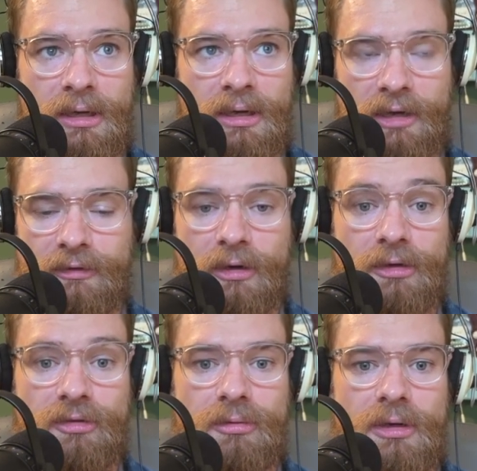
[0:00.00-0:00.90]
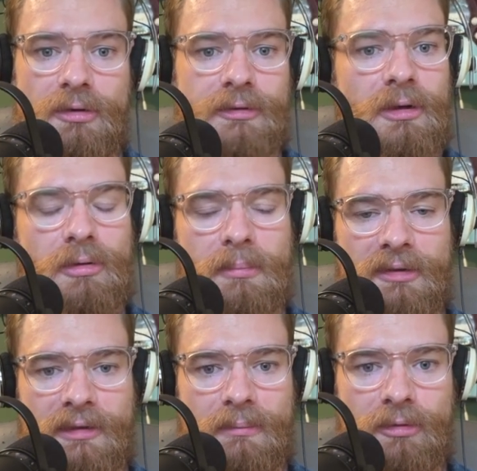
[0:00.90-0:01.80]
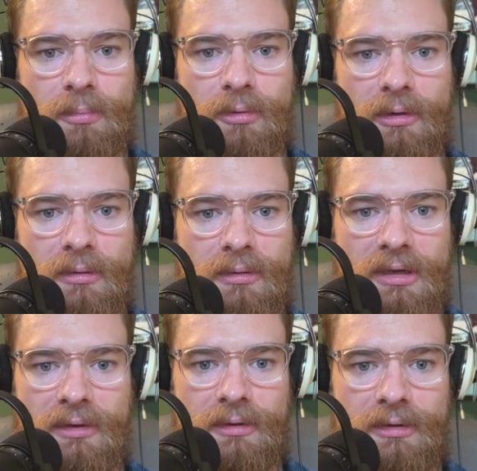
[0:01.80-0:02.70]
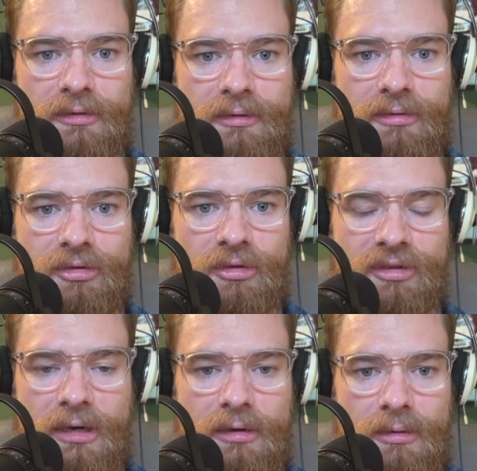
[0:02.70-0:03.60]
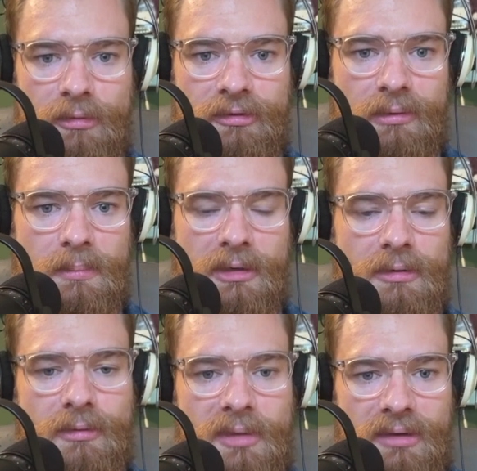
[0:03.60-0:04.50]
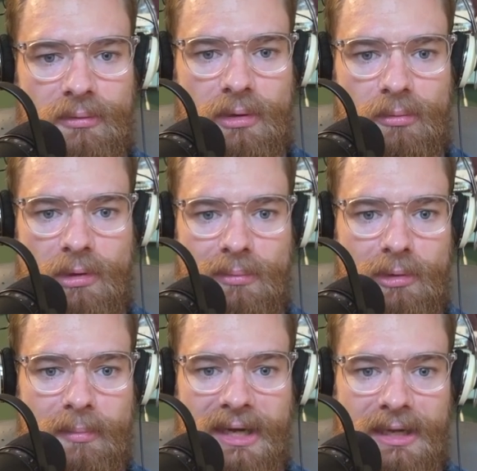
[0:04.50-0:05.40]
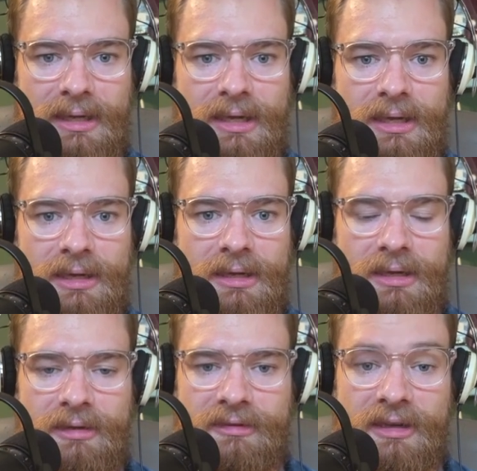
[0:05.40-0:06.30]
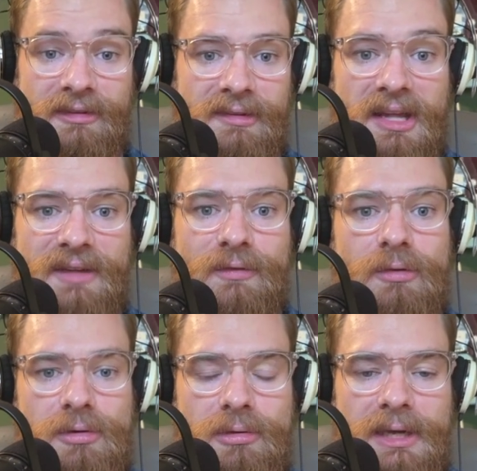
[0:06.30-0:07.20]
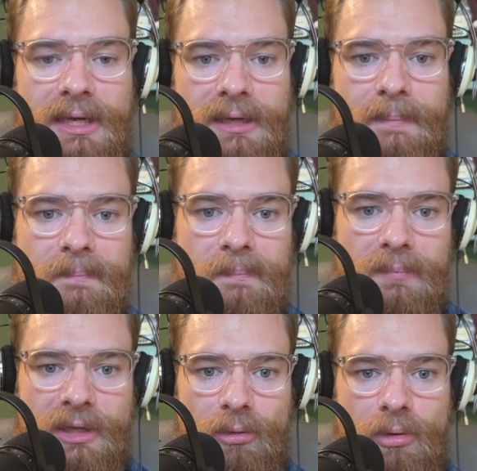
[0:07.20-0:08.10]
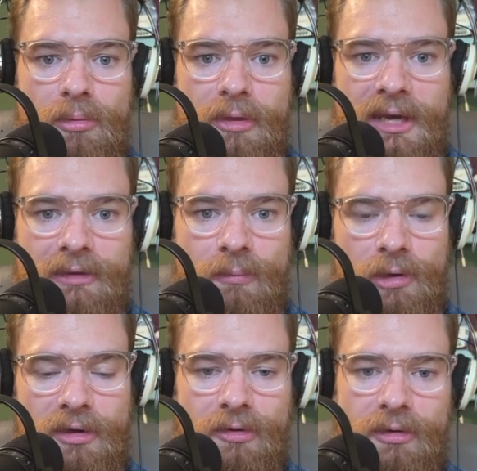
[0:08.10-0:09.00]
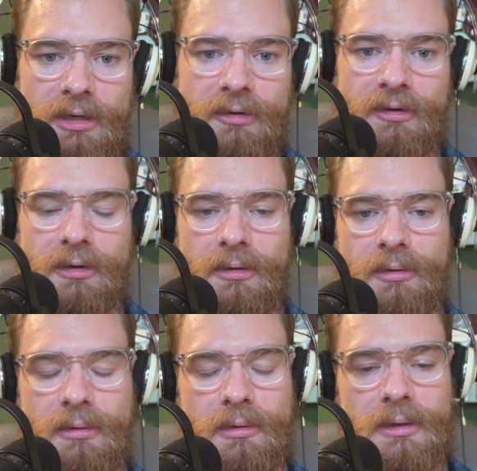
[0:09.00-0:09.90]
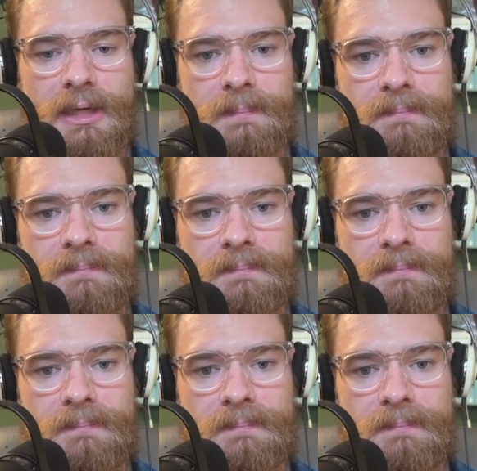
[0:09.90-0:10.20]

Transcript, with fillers: I saw it two years ago when my son was born, and this sheer terror was sweeping over me of what what will my son's life look like? You know, what will the next 100 years on Earth look like?